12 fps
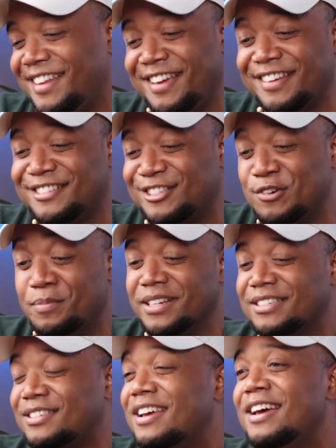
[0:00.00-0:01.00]
Like it's
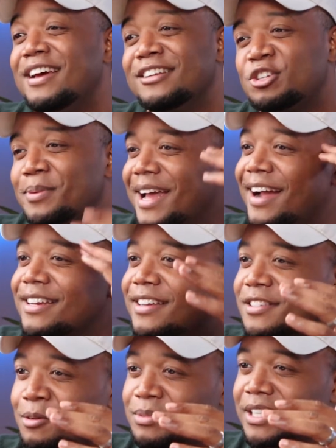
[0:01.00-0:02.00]
too many
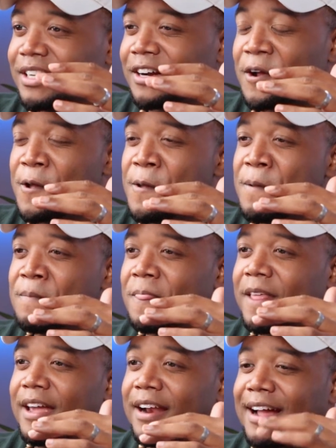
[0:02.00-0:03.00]
ideas up there
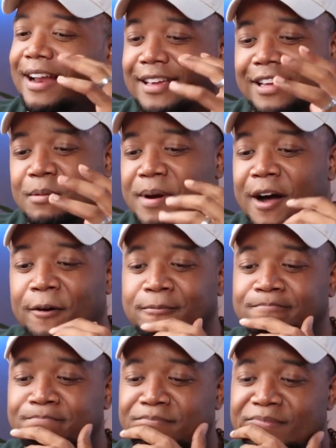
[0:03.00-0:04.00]
and I got to get them out.